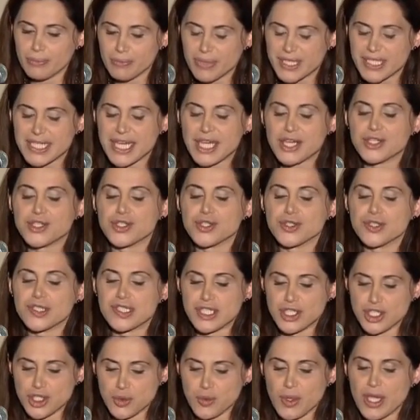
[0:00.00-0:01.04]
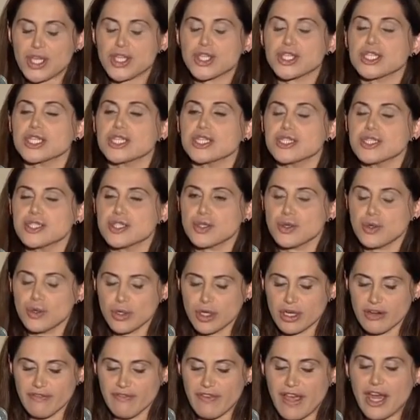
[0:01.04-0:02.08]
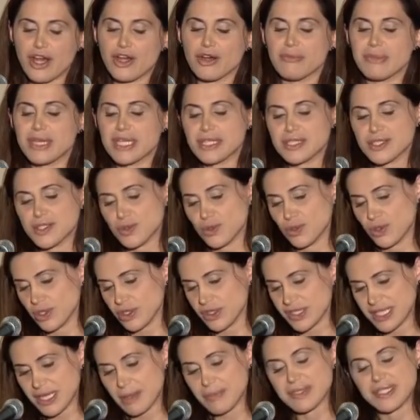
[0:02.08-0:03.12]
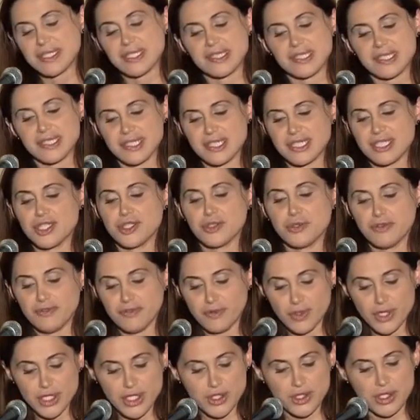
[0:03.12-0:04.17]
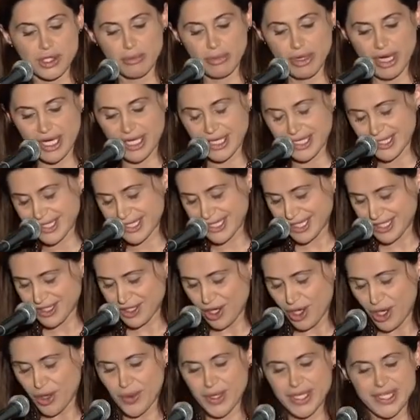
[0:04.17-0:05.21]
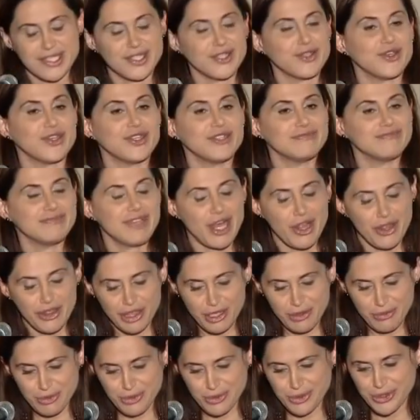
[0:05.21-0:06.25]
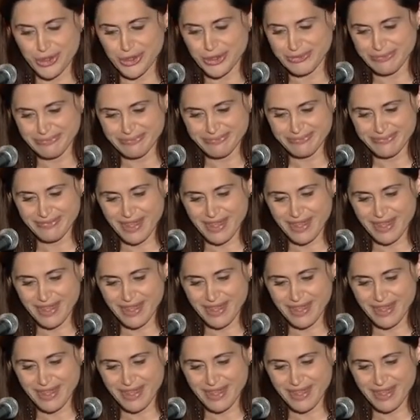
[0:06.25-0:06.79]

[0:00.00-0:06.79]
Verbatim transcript: potential situations or environments or substances to avoid during pregnancy is always a good, healthy rule.